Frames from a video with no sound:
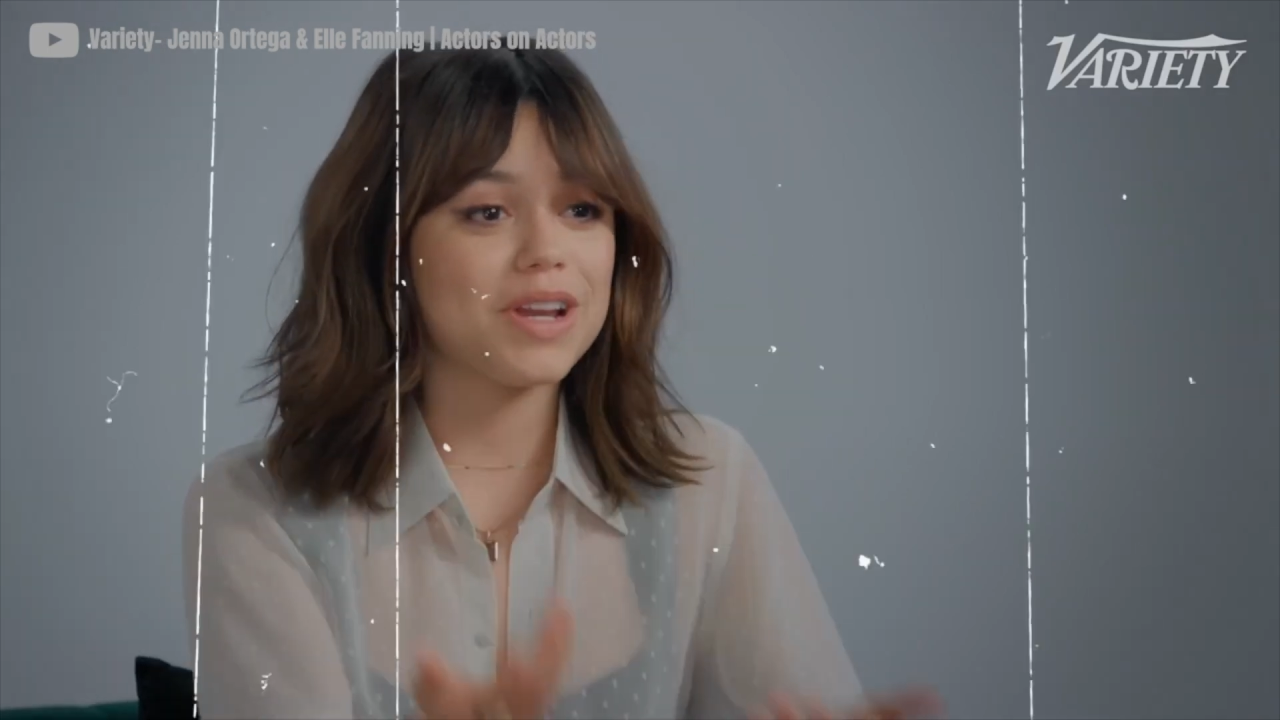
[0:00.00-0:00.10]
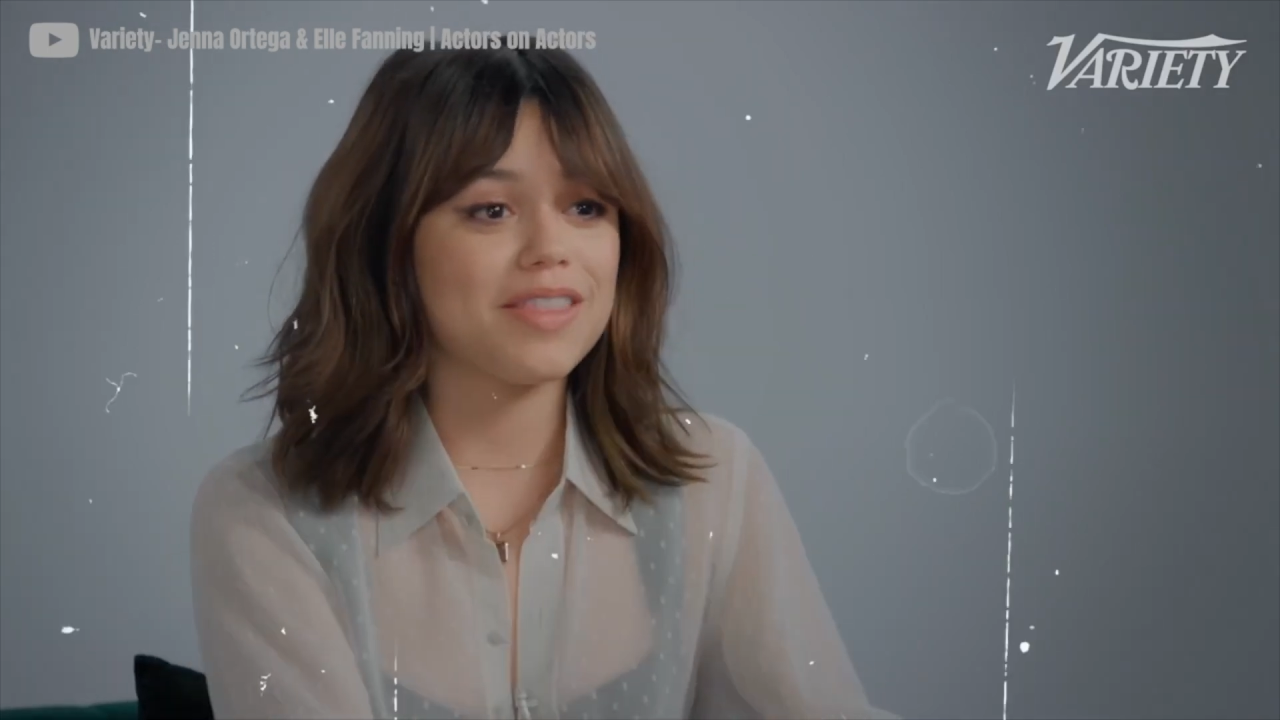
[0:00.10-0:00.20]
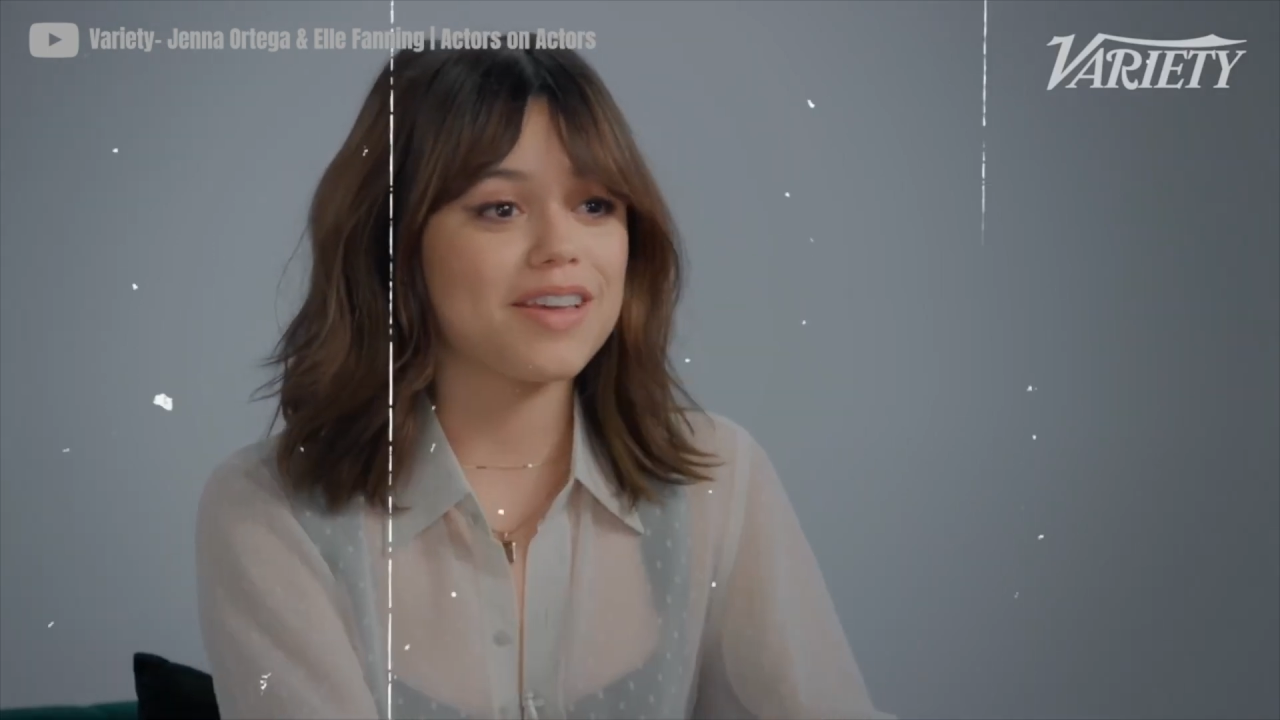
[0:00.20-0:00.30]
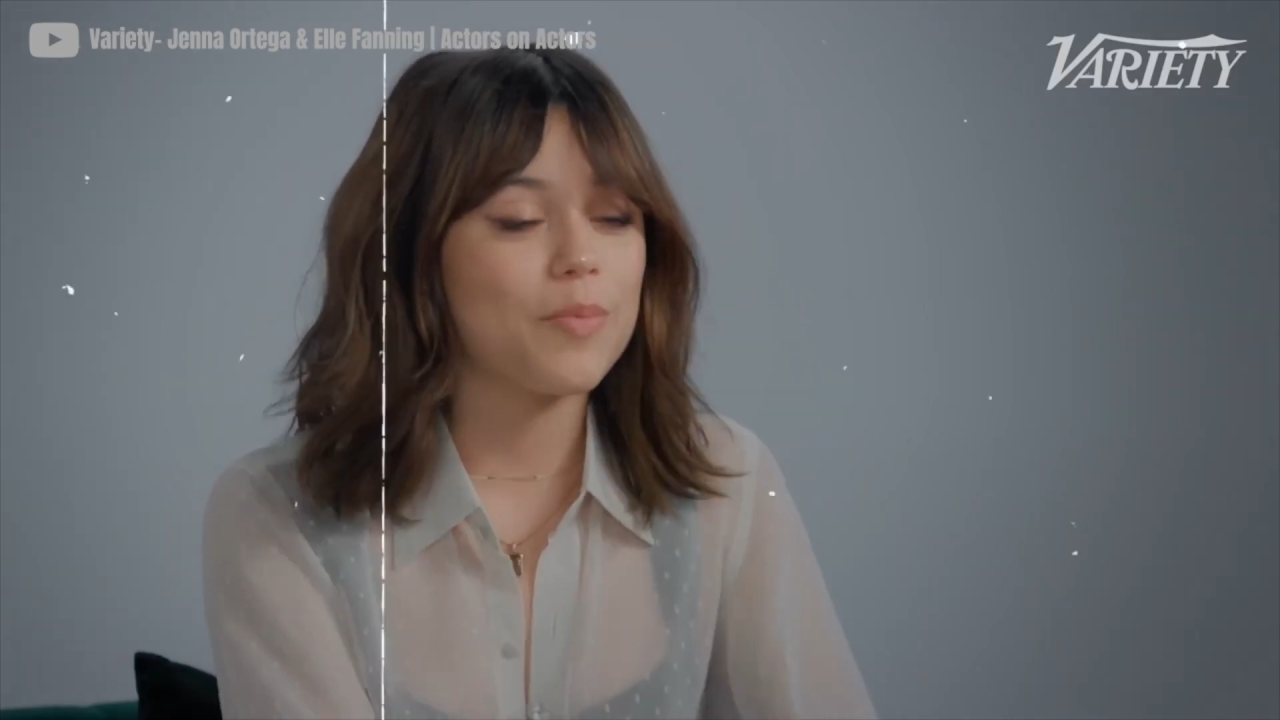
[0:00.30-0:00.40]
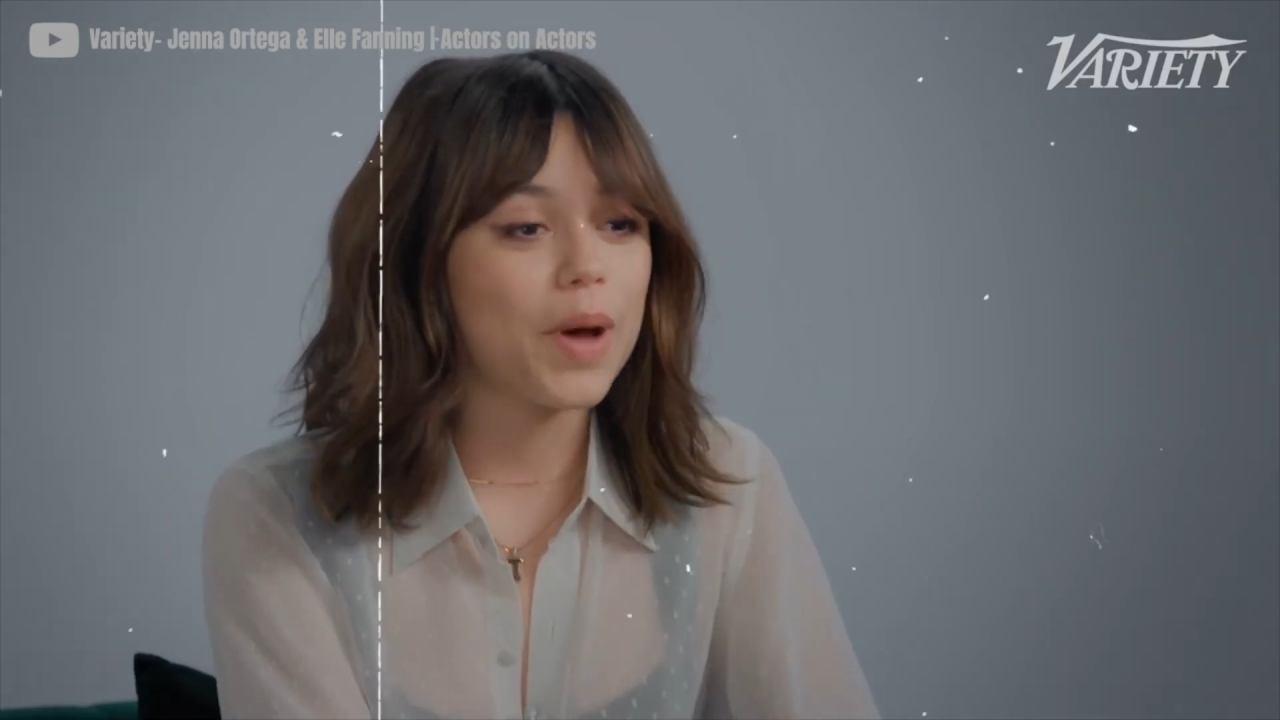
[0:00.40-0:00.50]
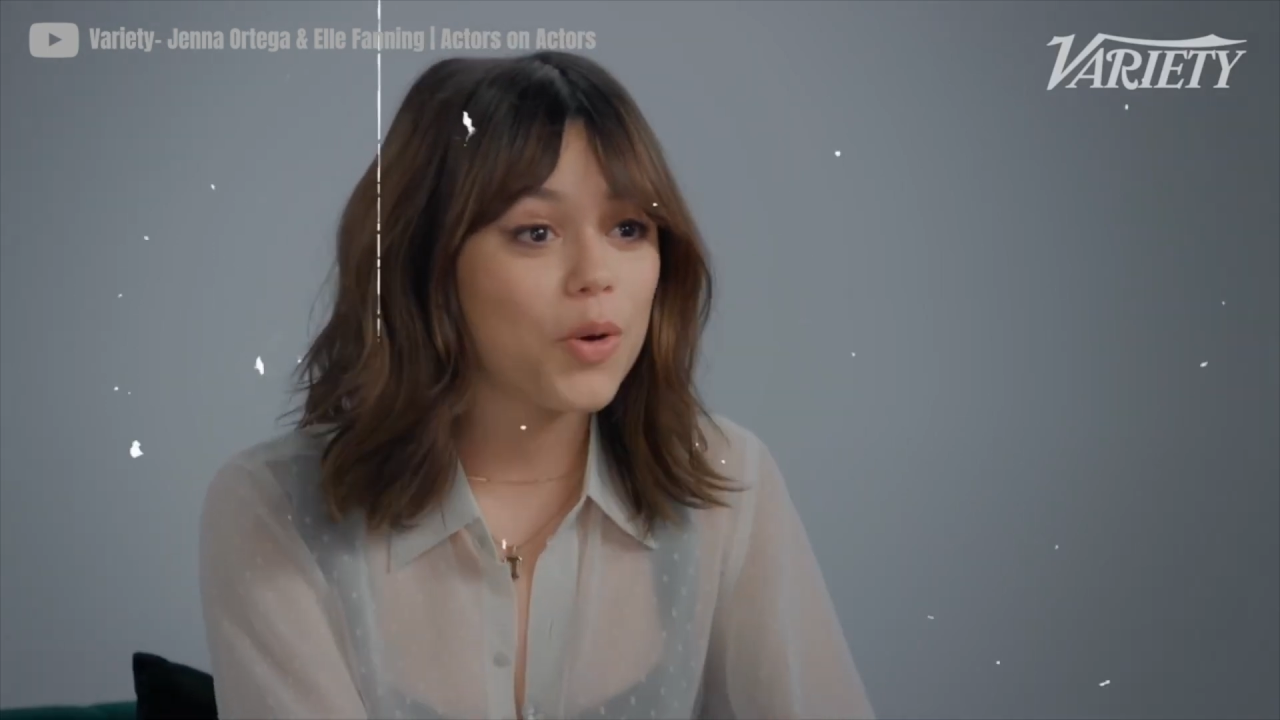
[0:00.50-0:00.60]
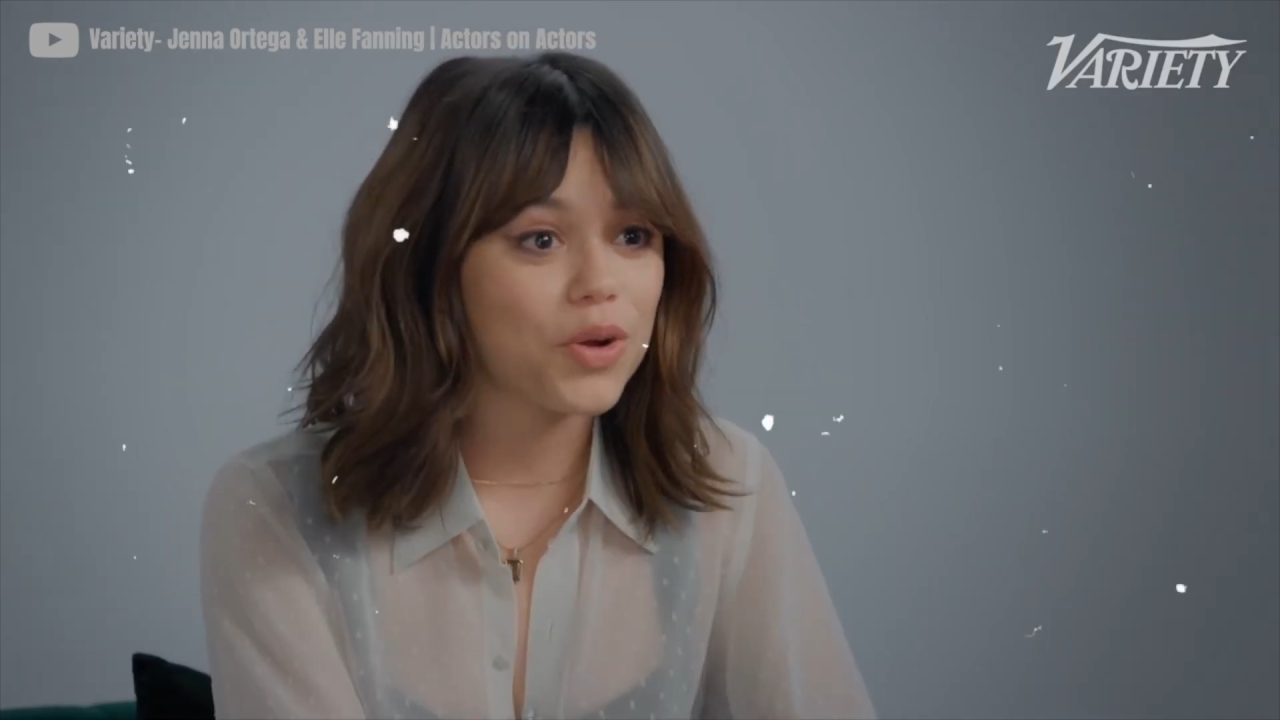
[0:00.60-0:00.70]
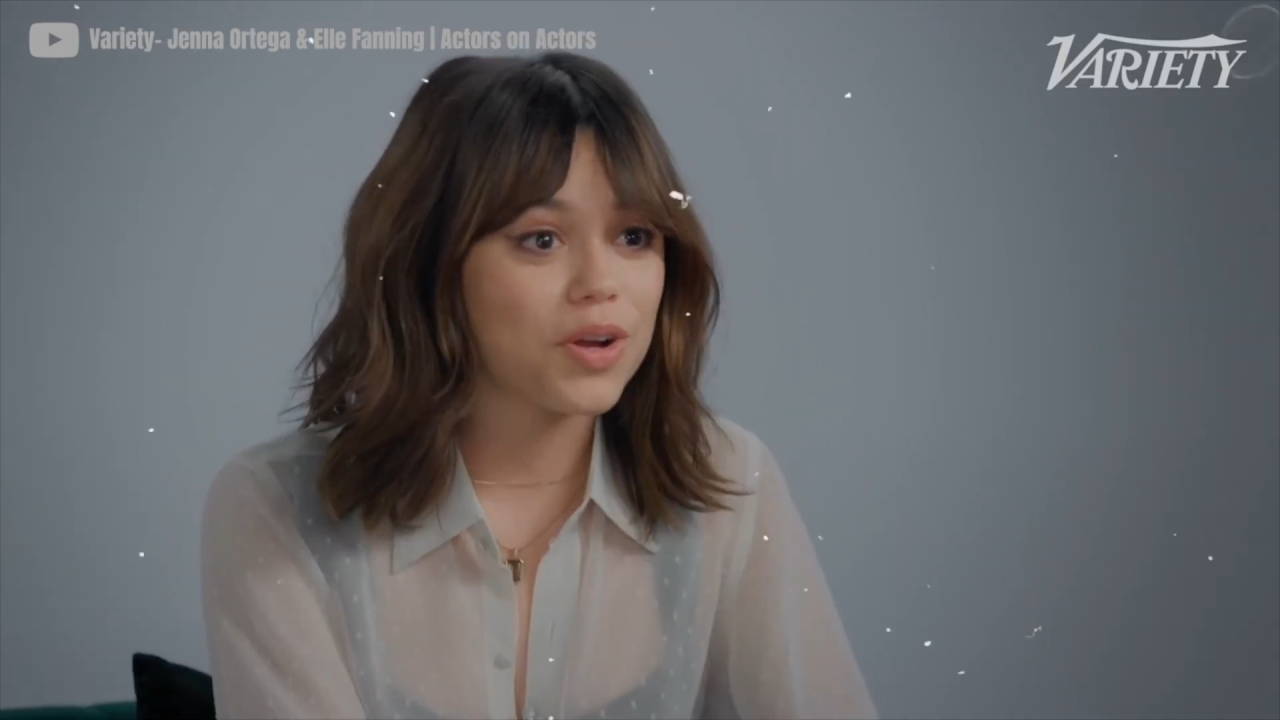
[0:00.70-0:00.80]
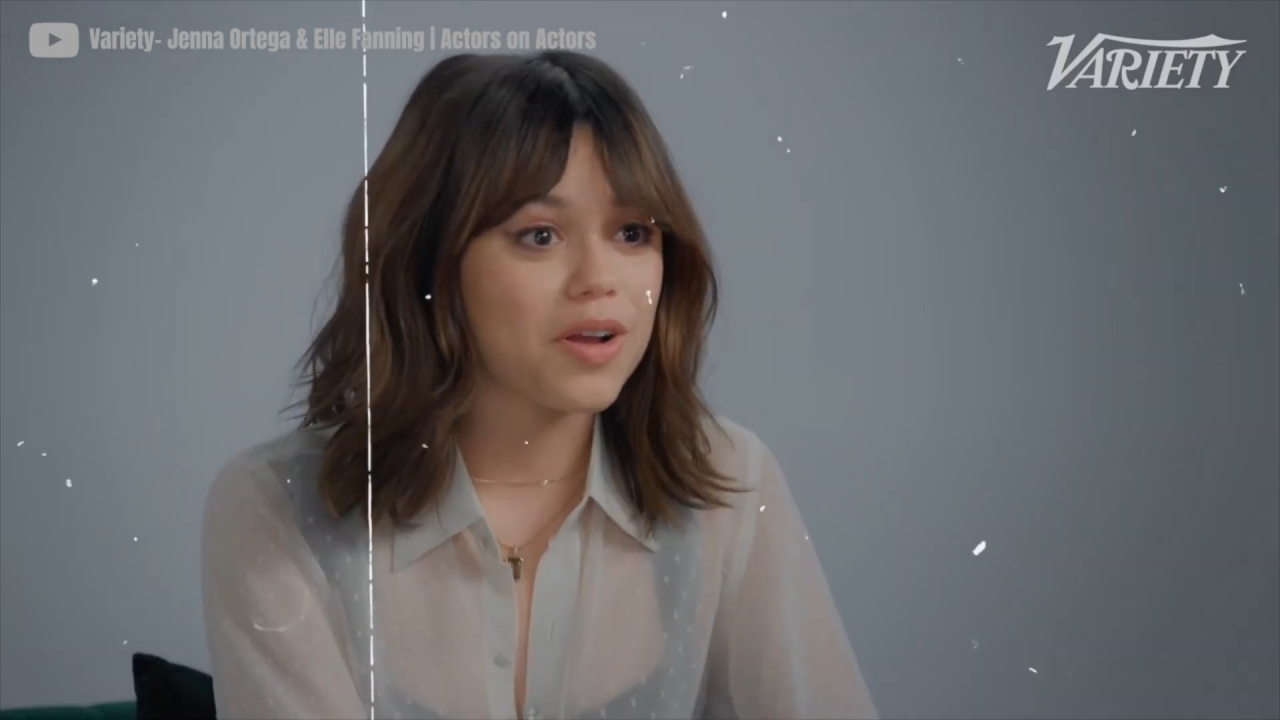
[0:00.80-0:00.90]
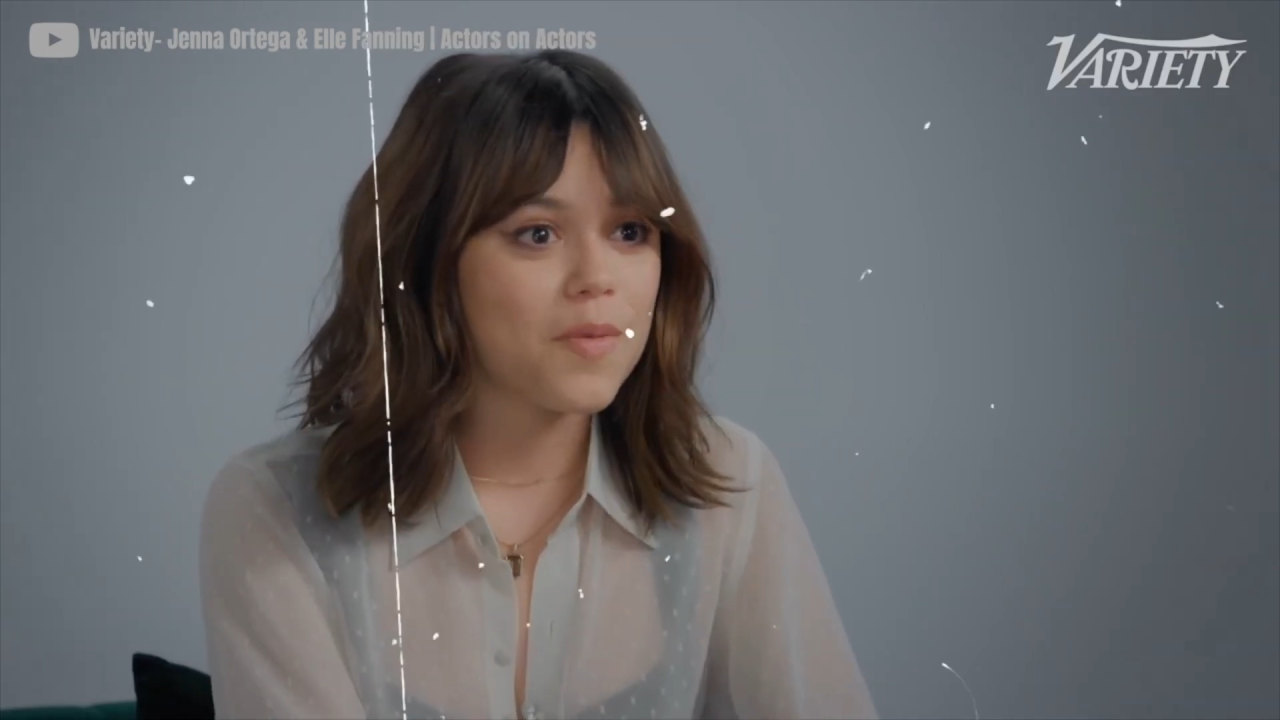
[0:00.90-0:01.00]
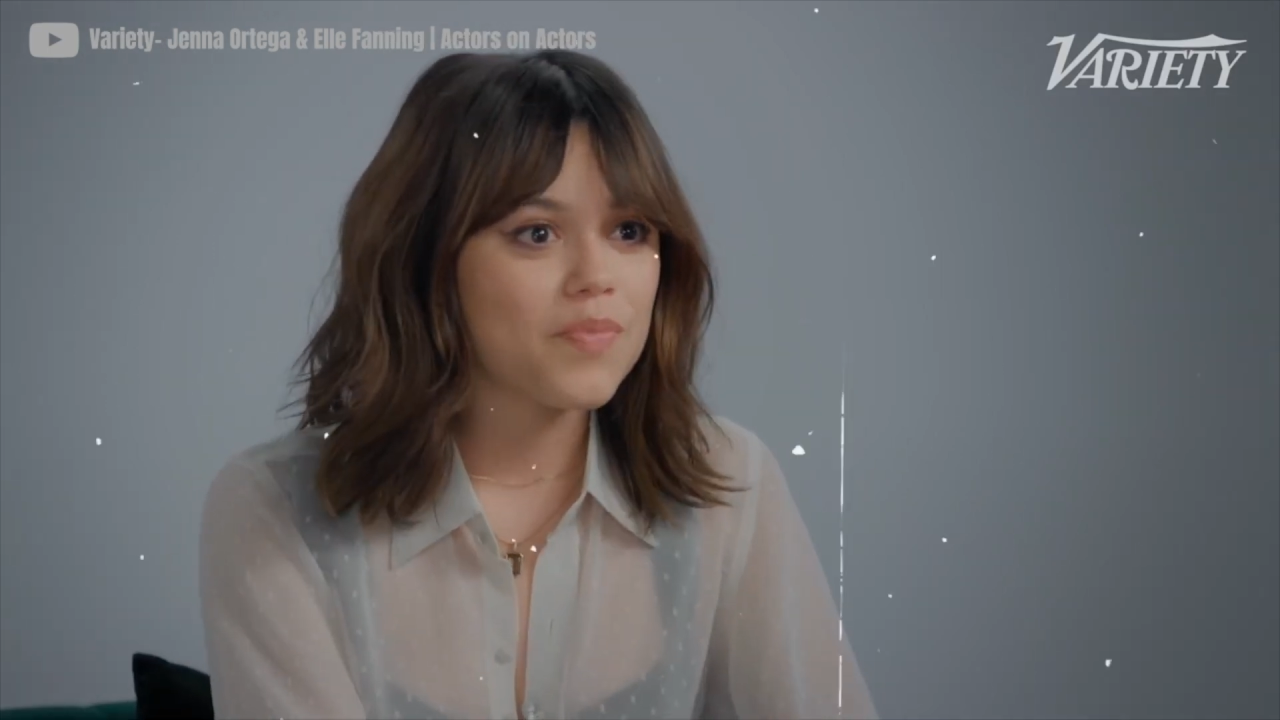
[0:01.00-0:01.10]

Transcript: anything about her."